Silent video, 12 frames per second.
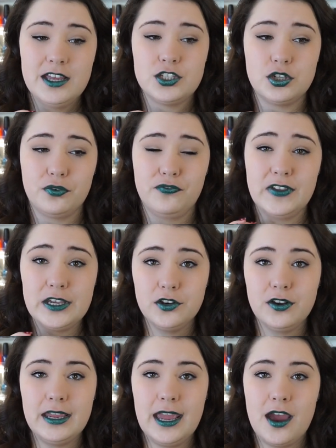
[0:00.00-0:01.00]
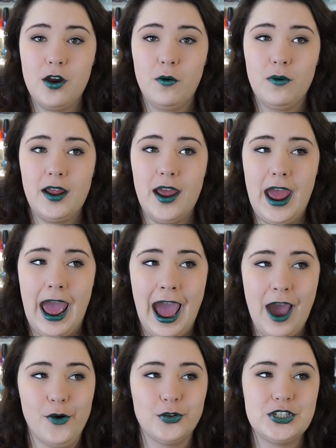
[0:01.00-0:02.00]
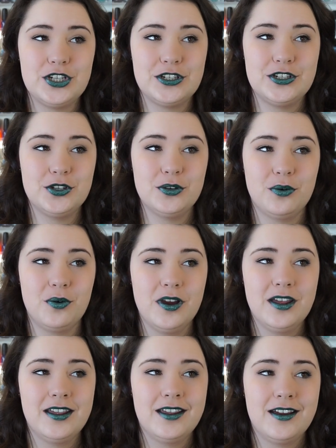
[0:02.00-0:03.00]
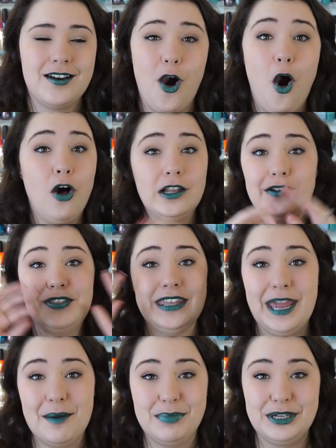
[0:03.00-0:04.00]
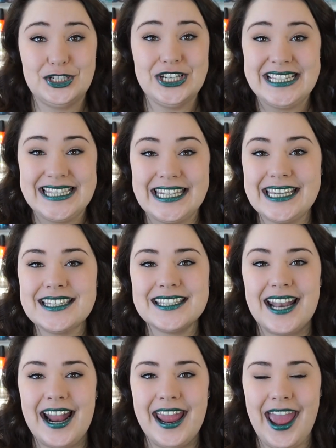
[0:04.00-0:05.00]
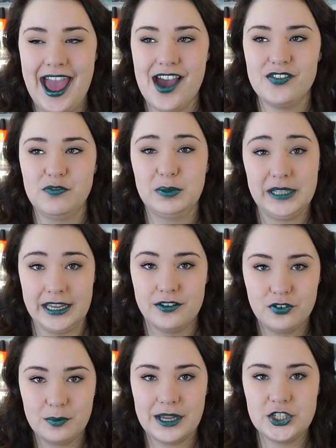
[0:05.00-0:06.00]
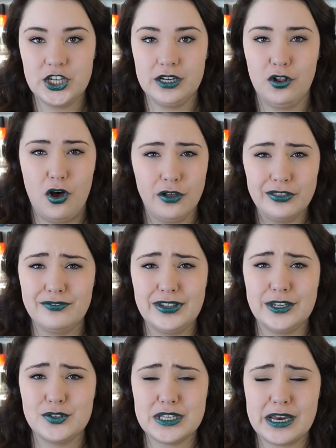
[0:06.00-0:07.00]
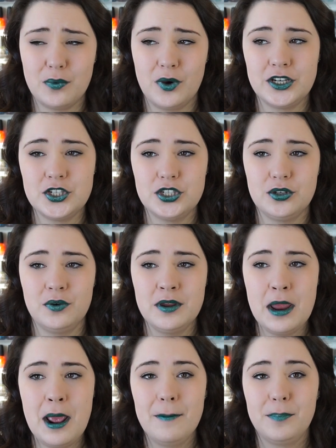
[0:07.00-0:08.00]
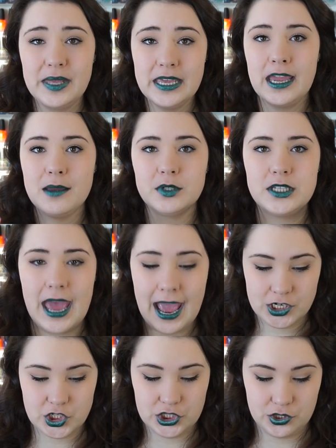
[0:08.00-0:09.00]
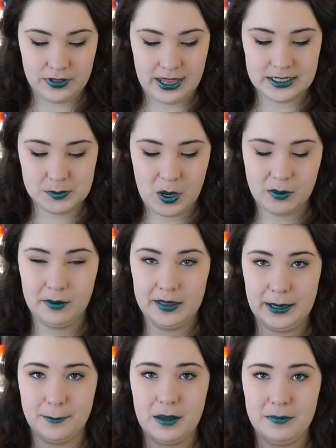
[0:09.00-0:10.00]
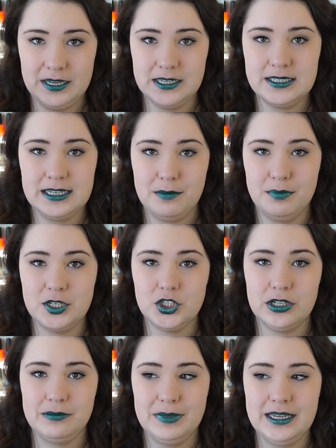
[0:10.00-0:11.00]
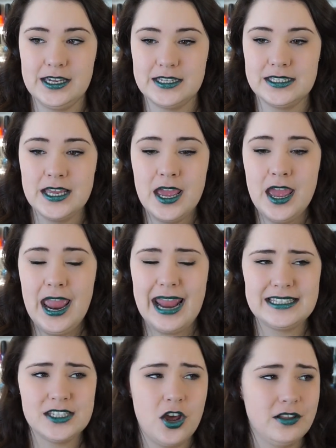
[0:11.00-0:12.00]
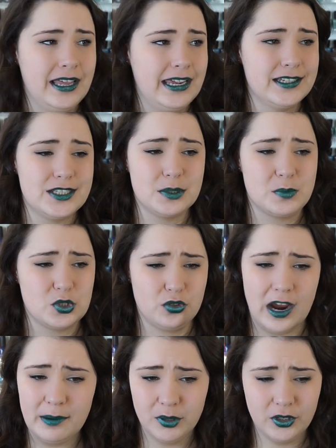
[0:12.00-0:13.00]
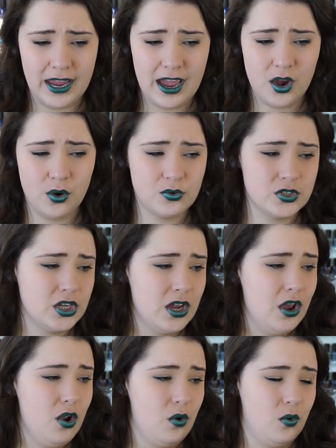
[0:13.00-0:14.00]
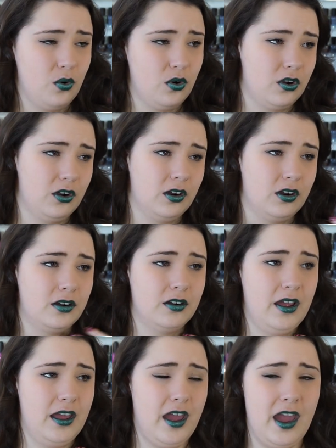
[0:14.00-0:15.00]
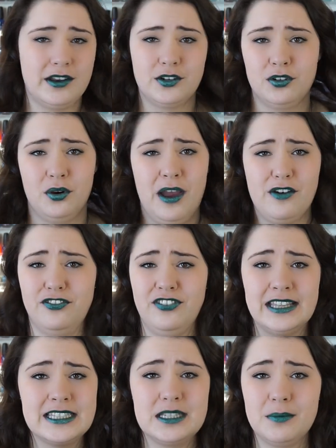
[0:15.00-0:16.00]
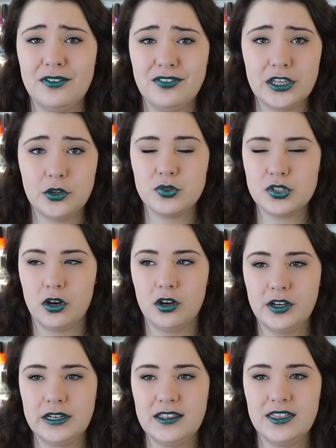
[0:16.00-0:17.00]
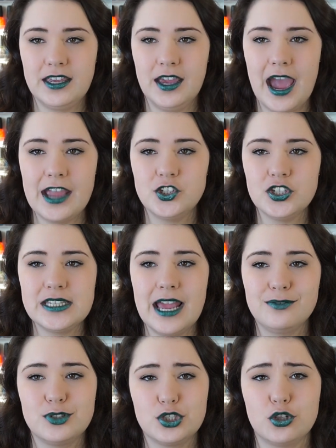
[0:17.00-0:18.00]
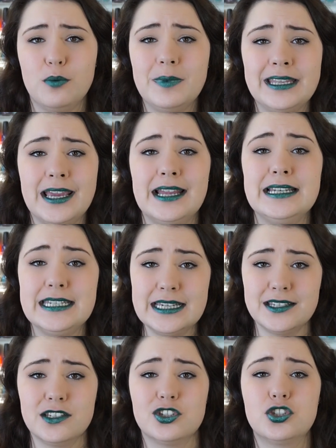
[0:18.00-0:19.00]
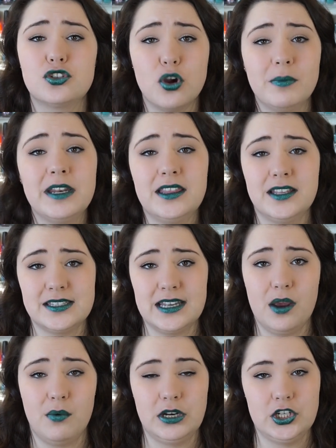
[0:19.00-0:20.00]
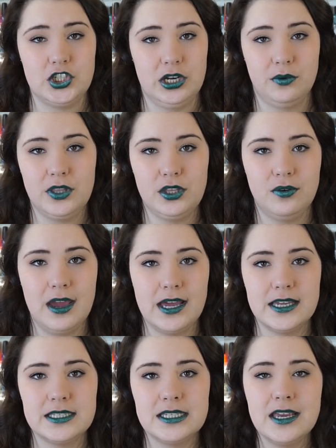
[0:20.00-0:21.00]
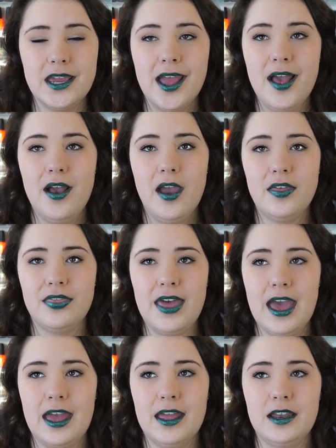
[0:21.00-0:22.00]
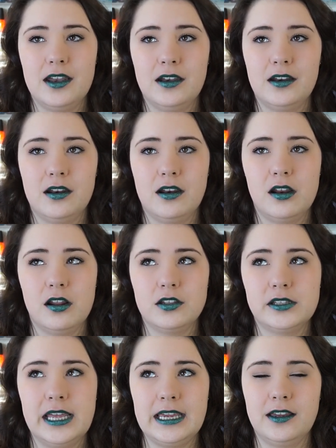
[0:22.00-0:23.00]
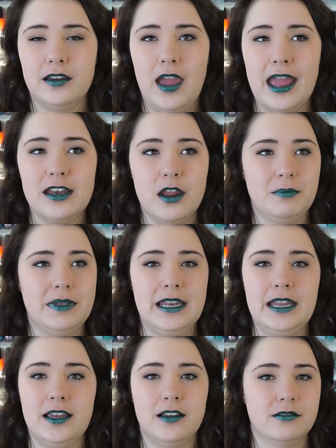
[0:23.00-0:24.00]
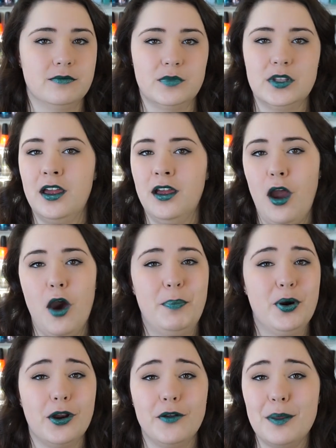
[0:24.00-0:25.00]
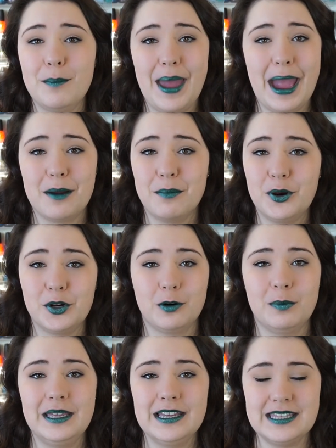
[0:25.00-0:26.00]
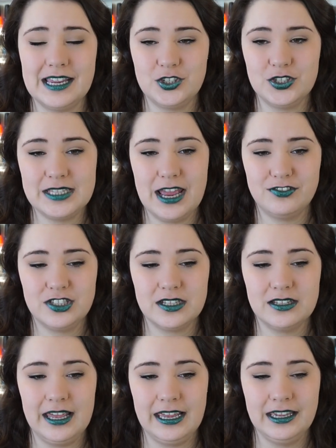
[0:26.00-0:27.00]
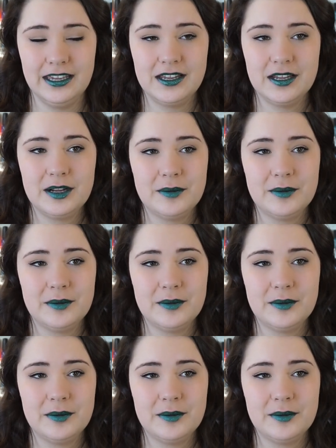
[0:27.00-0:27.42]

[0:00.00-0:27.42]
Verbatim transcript: So figuring out how to do all of the ambitious things that I have planned for my channel, all the videos that I want to do, being able to actually do that is probably like my biggest ambition because it's not like subscriber count or I don't know how fancy my videos are or anything. I just have so many ideas and so many things that I want to share with you guys that like end up getting I'll put on the back burner because I just have to like